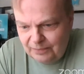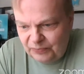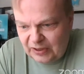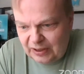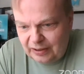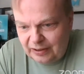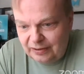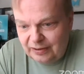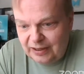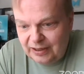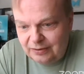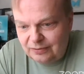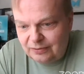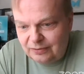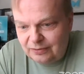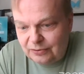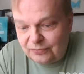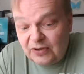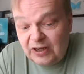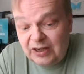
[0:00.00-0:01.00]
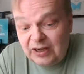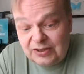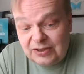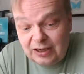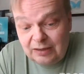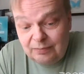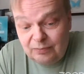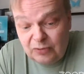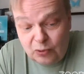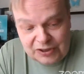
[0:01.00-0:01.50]
The very
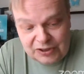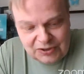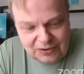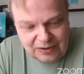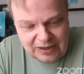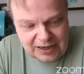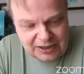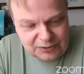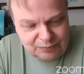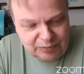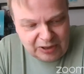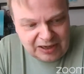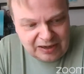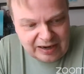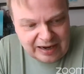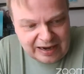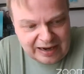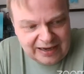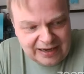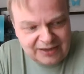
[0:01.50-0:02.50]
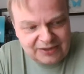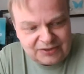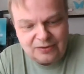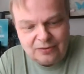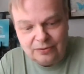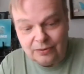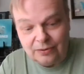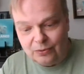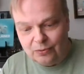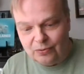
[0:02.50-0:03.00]
same question has been asked
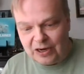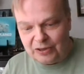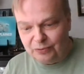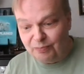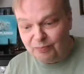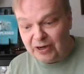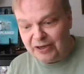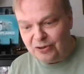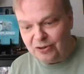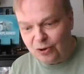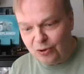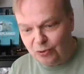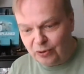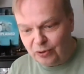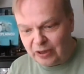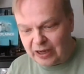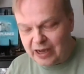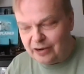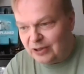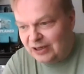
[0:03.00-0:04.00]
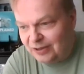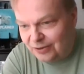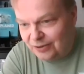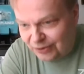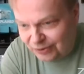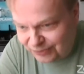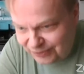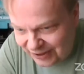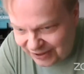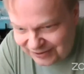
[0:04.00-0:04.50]
throughout my own
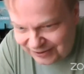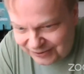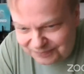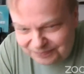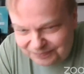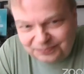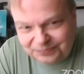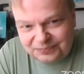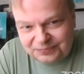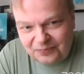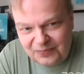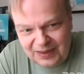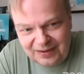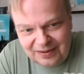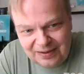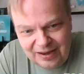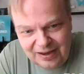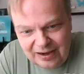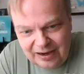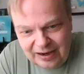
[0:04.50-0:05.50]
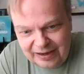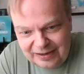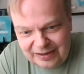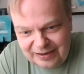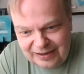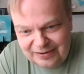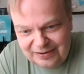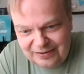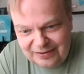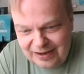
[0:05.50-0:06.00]
career.
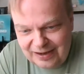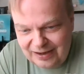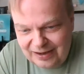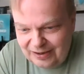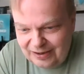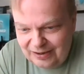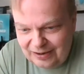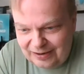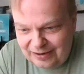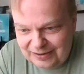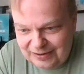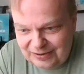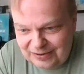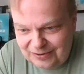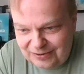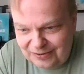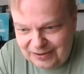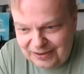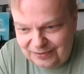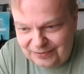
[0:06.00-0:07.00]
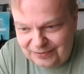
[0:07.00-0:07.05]
I suddenly,